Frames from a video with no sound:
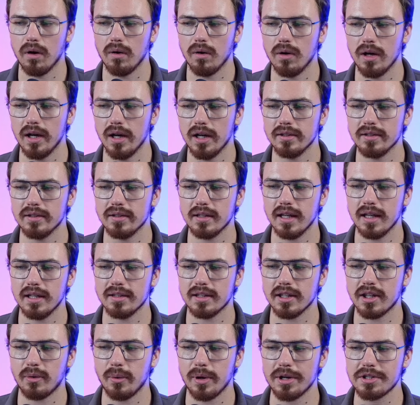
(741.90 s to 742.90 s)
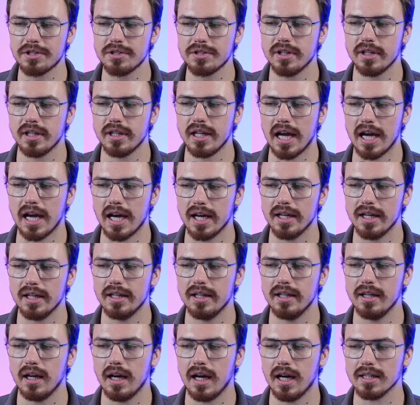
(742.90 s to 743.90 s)
And and the question that
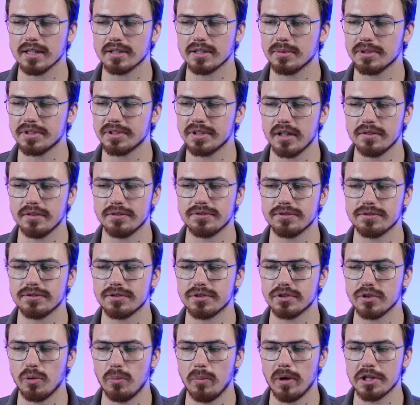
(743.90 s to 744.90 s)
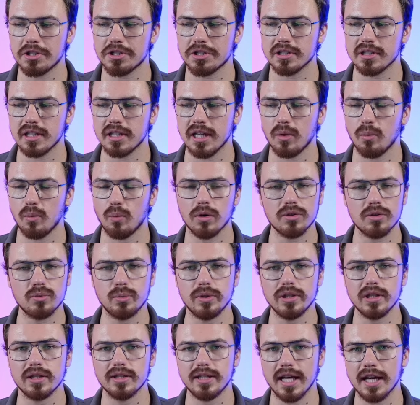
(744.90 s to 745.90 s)
I ask myself so much is like, what
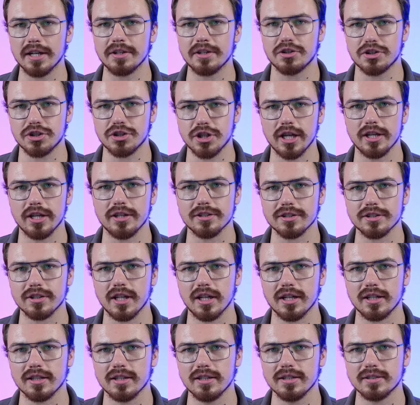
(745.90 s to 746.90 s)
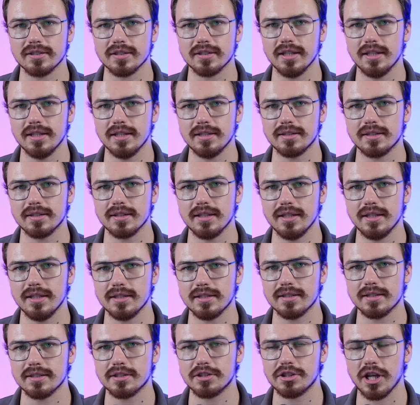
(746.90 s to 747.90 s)
will that change? Like, is is
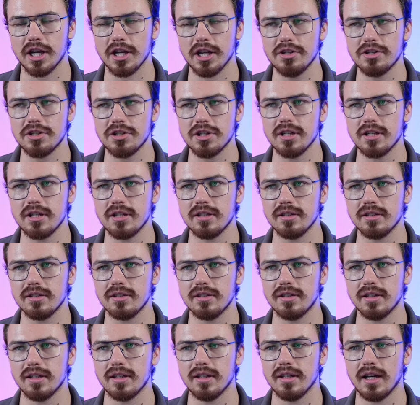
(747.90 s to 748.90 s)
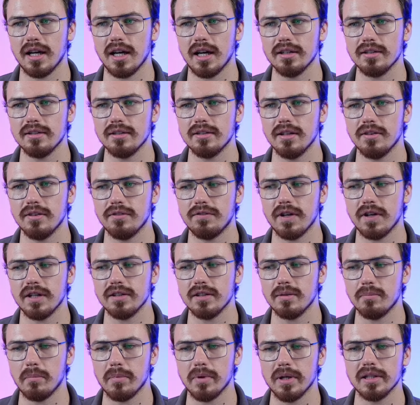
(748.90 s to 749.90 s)
is changing the un-
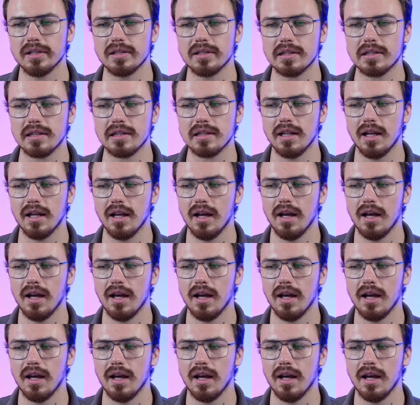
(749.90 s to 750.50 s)
fundamental